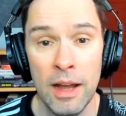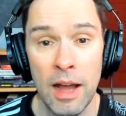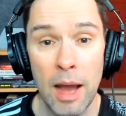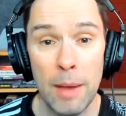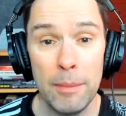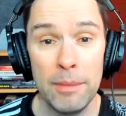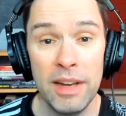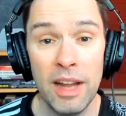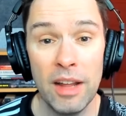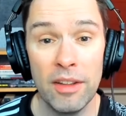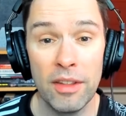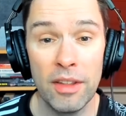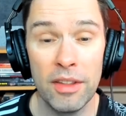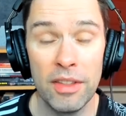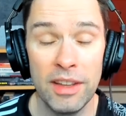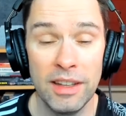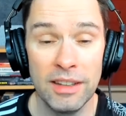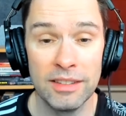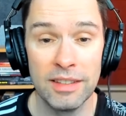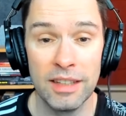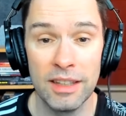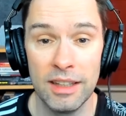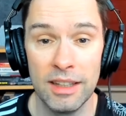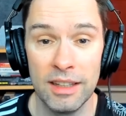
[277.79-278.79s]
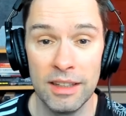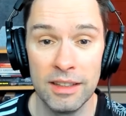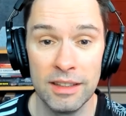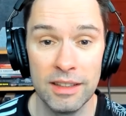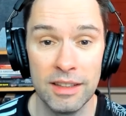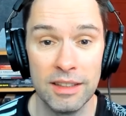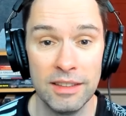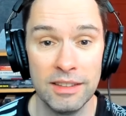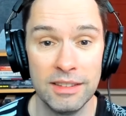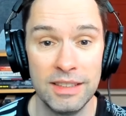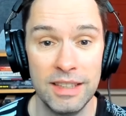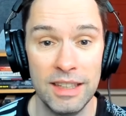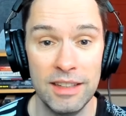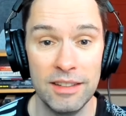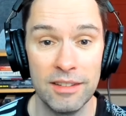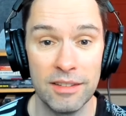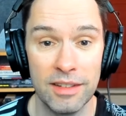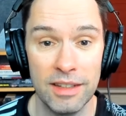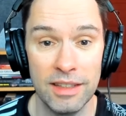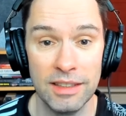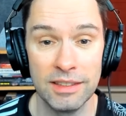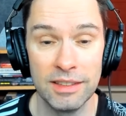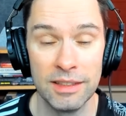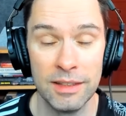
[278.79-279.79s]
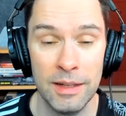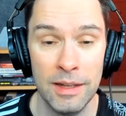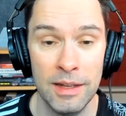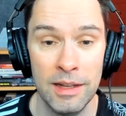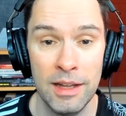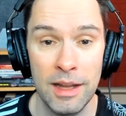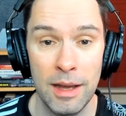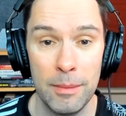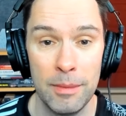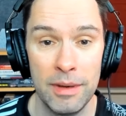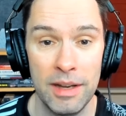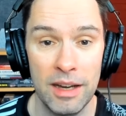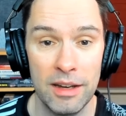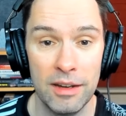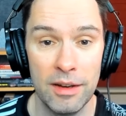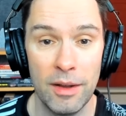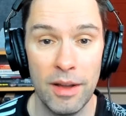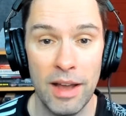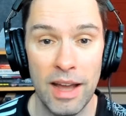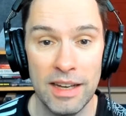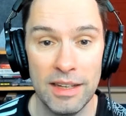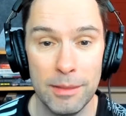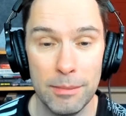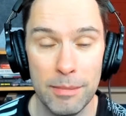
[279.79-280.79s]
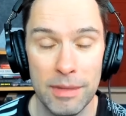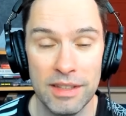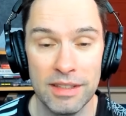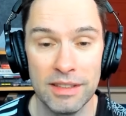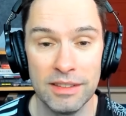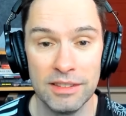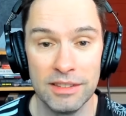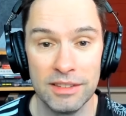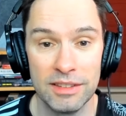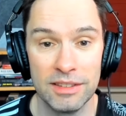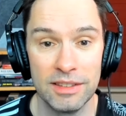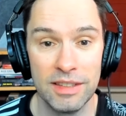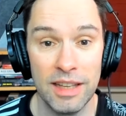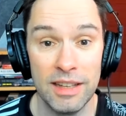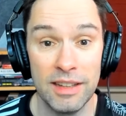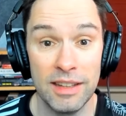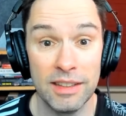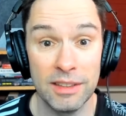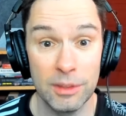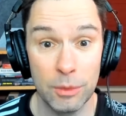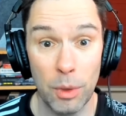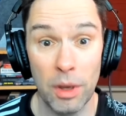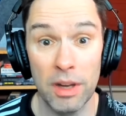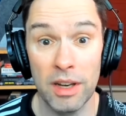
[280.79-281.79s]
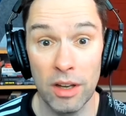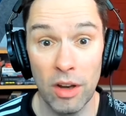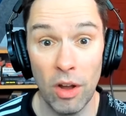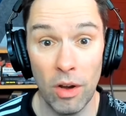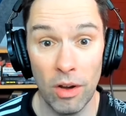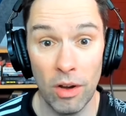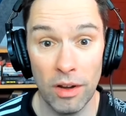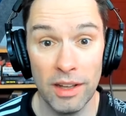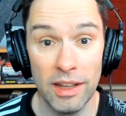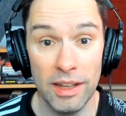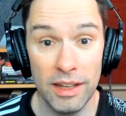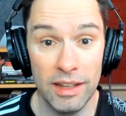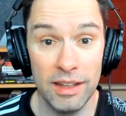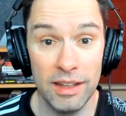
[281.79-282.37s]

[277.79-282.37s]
I mean, the other thing to consider is, I mean, I know Andy Mitten said this quite a lot,